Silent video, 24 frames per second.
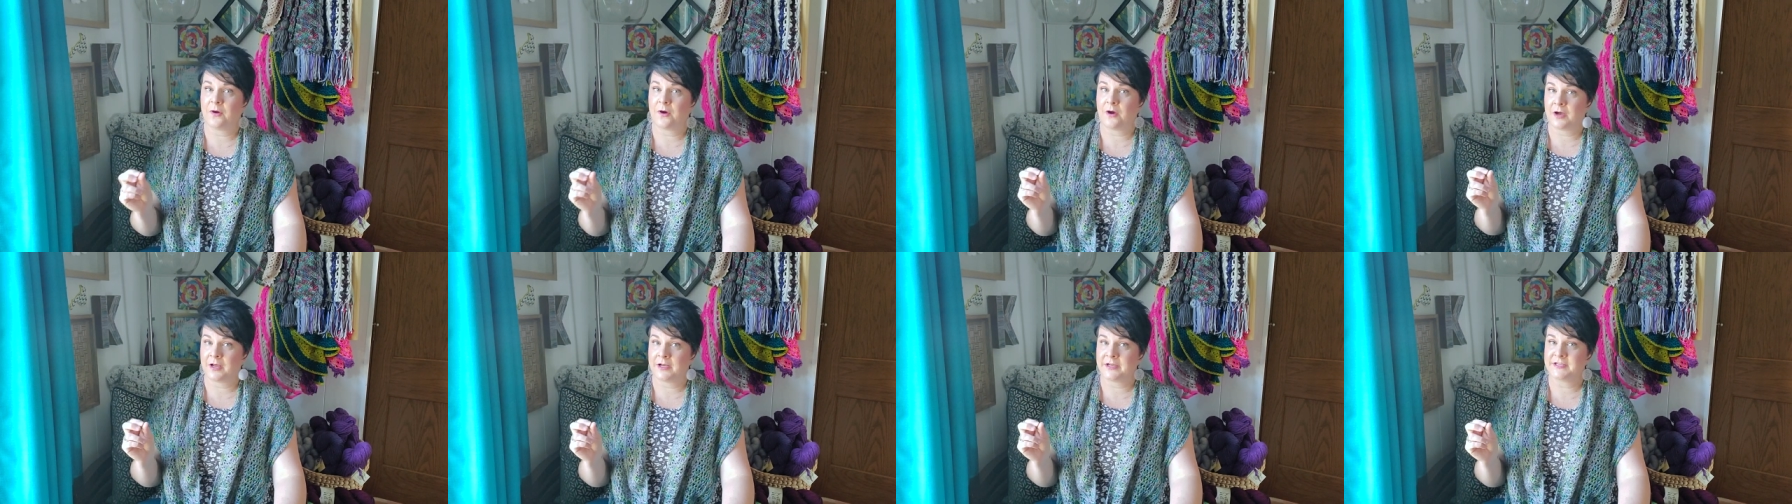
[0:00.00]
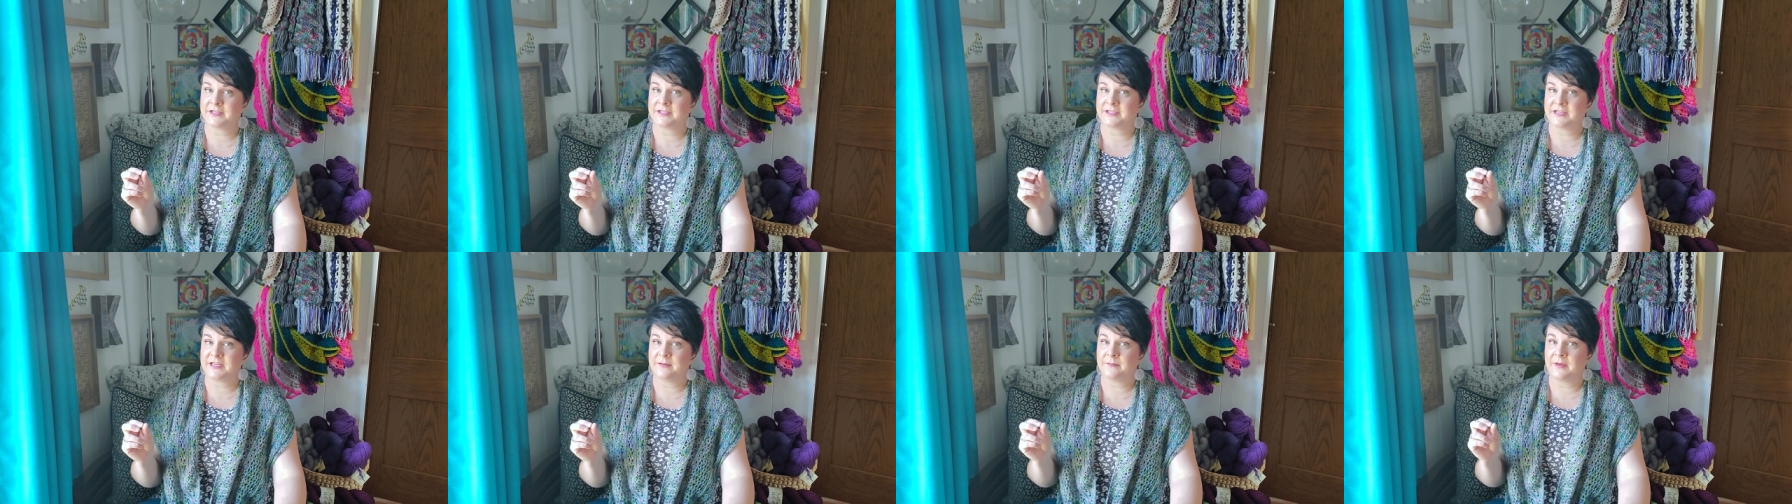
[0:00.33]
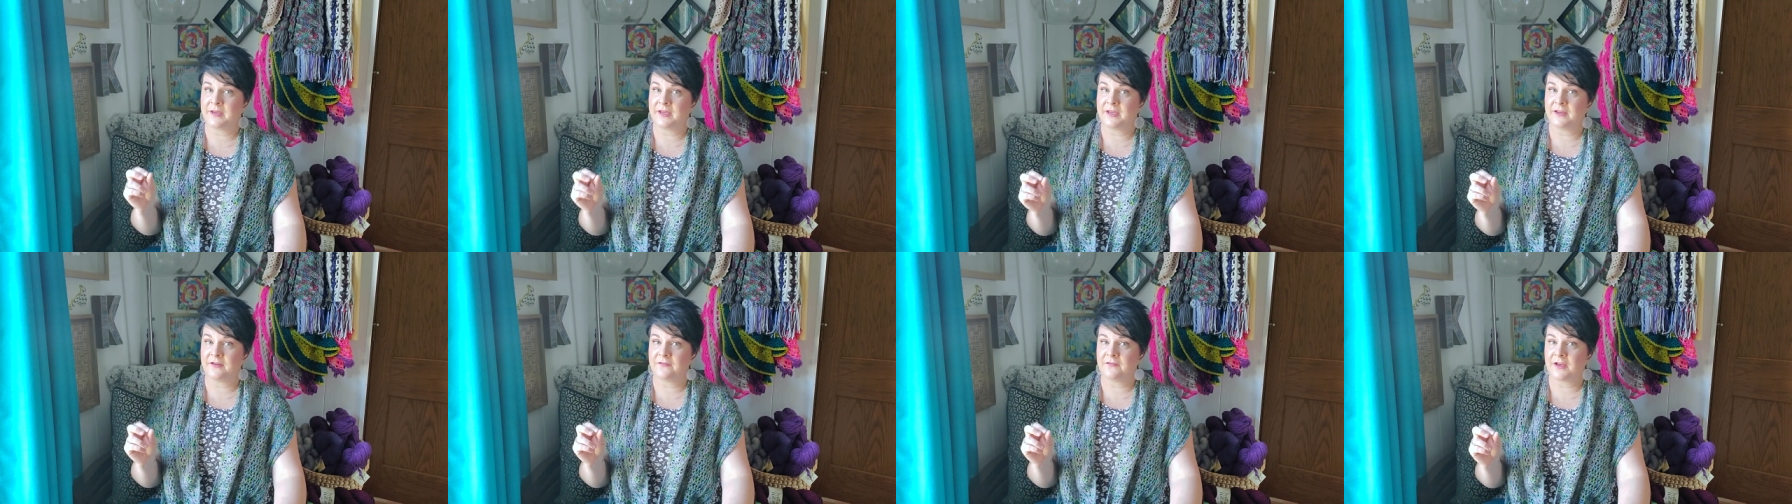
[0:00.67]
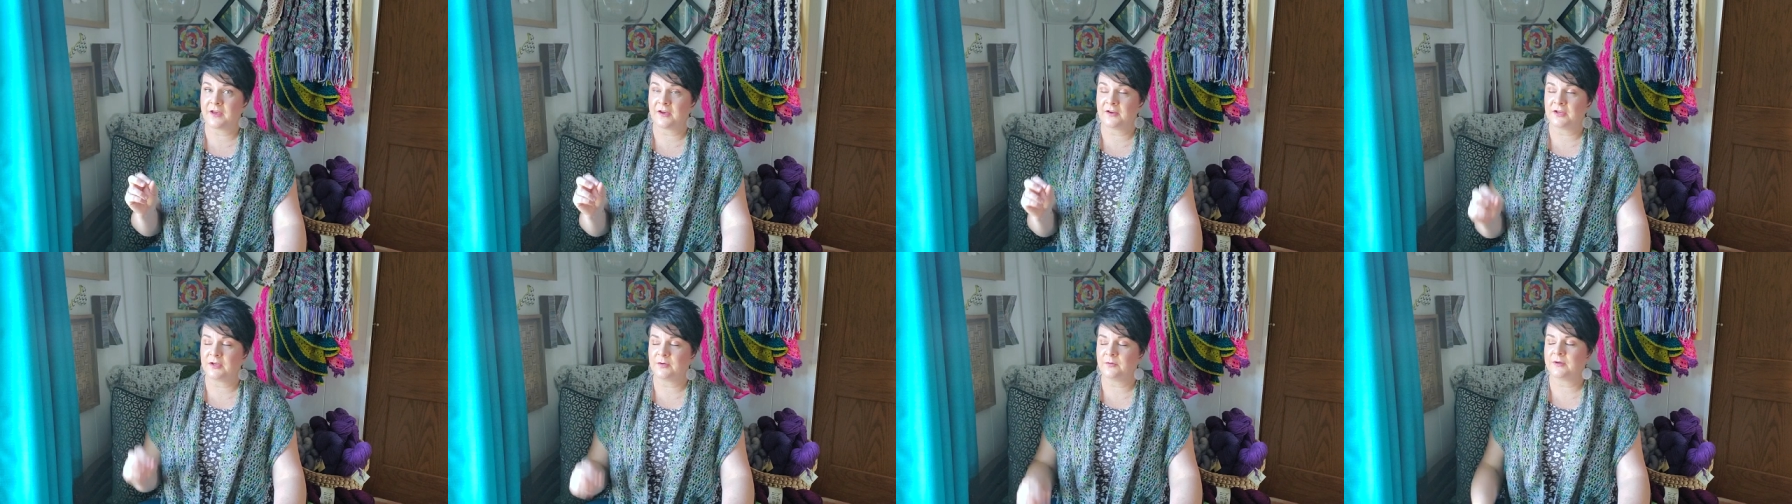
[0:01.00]
honesty being a
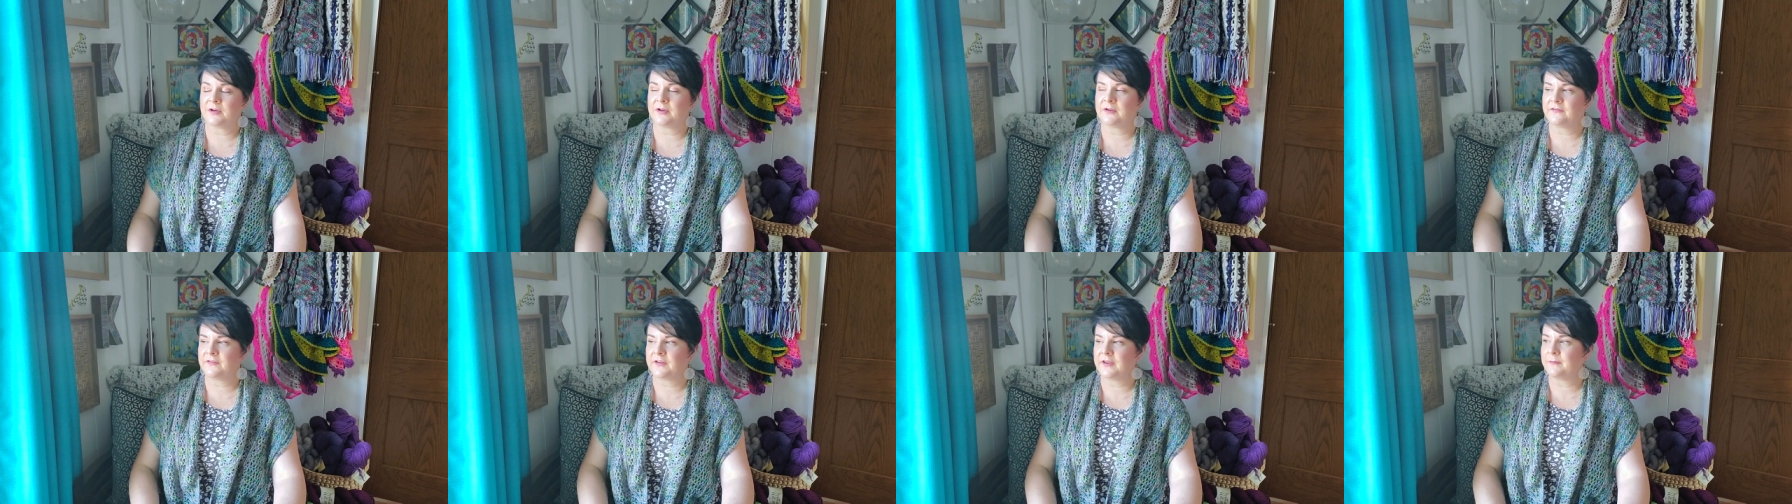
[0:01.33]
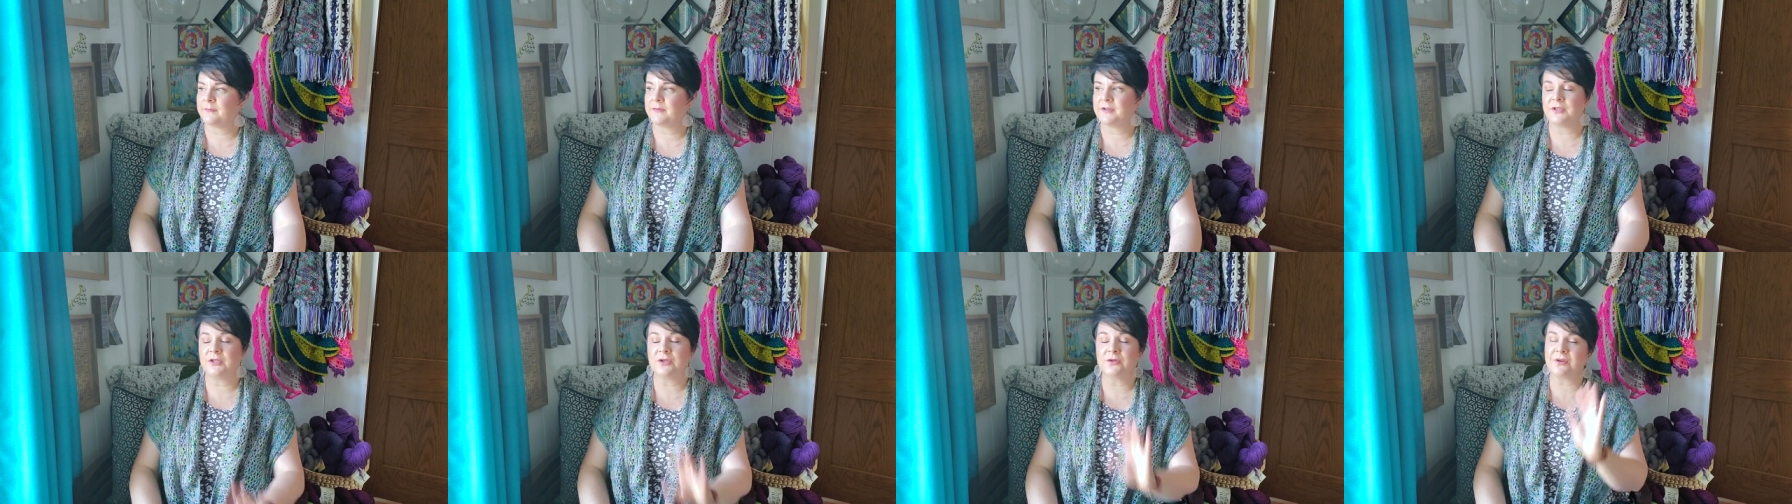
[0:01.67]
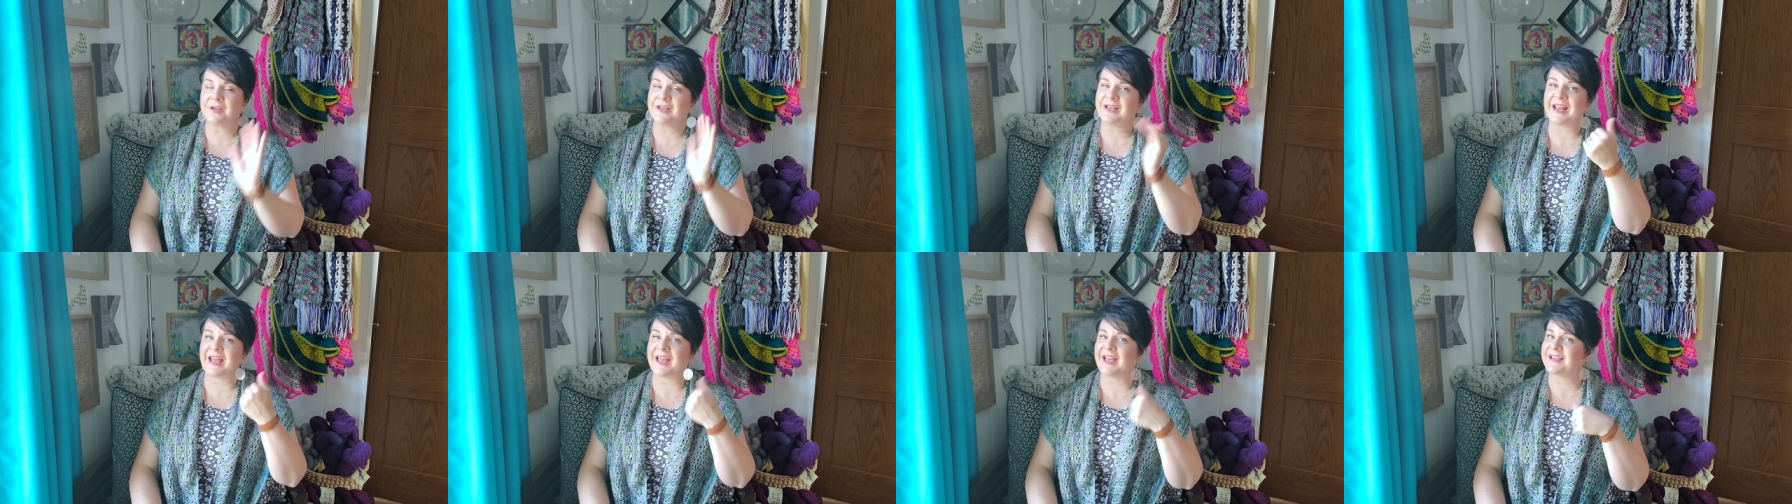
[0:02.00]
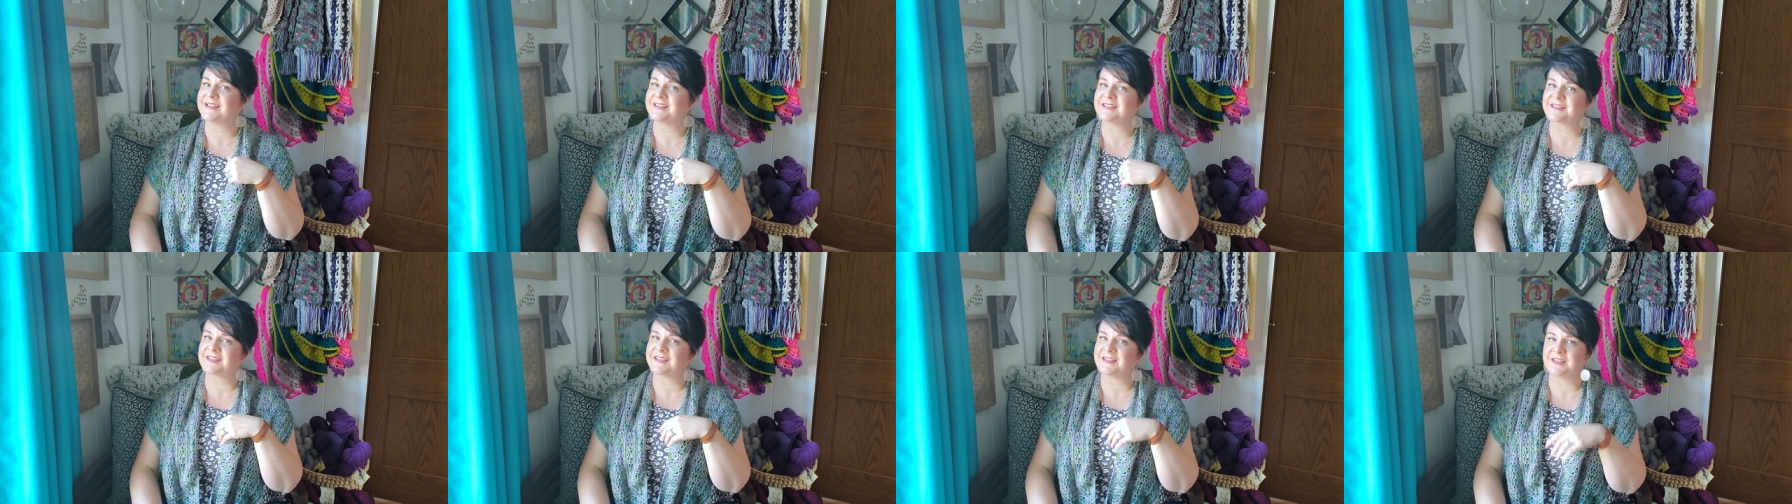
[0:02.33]
value in our family, you can
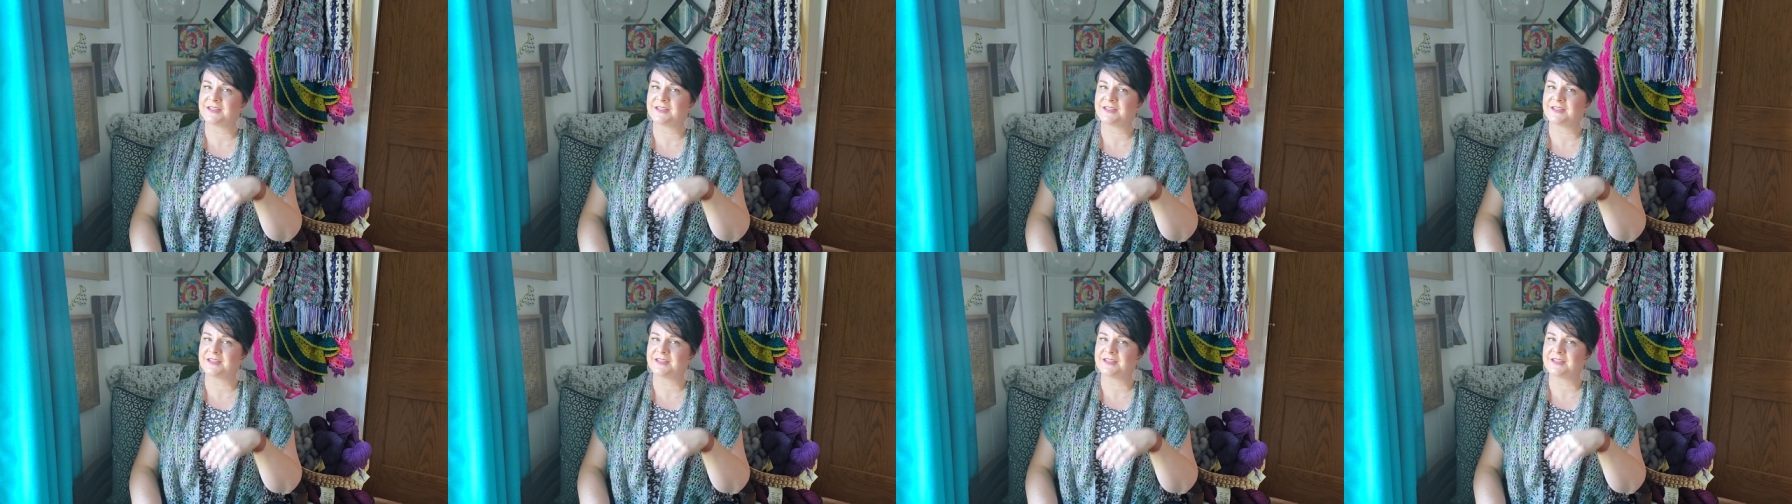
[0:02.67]
ask.